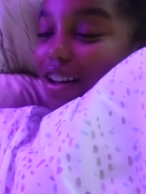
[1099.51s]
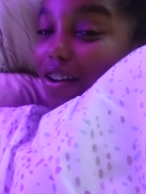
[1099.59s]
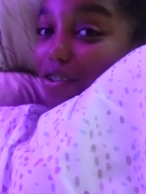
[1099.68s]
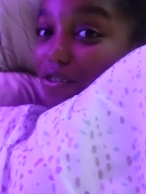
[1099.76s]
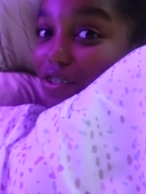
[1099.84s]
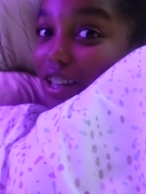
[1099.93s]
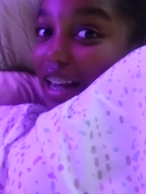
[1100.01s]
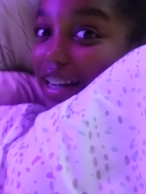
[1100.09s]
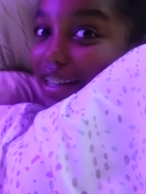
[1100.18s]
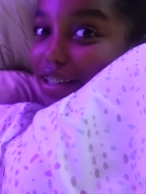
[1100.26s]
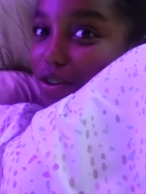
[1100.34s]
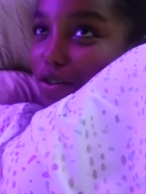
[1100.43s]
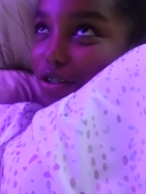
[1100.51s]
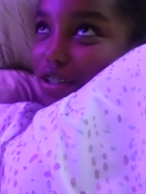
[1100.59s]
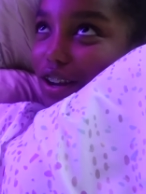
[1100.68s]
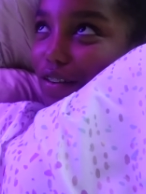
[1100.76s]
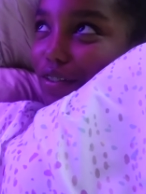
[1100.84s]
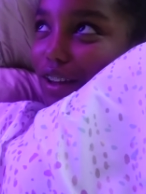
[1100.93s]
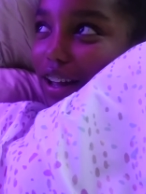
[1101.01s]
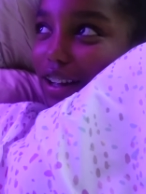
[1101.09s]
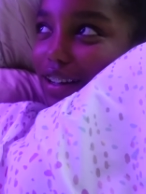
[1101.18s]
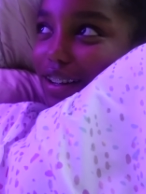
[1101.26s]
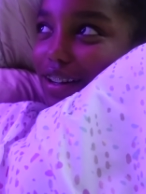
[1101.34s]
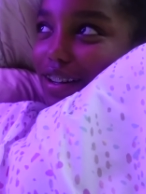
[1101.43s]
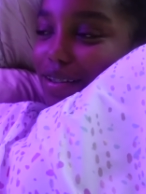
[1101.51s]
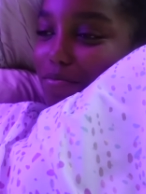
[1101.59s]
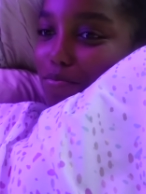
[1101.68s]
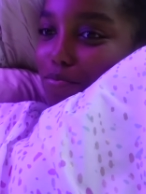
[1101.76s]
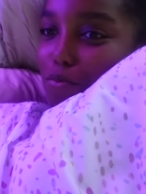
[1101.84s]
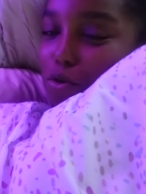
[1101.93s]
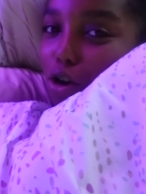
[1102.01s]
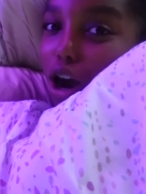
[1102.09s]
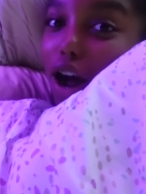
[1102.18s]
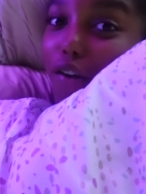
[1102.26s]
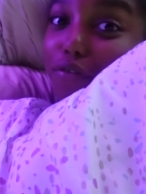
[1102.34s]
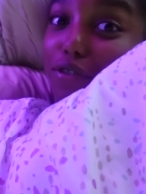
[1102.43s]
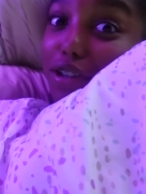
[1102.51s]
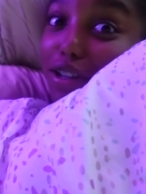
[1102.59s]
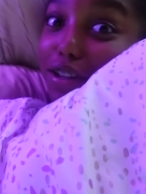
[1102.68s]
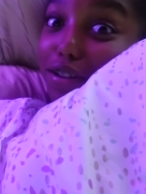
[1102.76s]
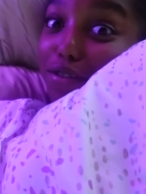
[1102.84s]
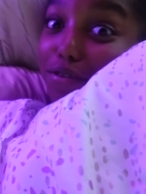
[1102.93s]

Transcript: Hopefully, I get to do this stuff like more often.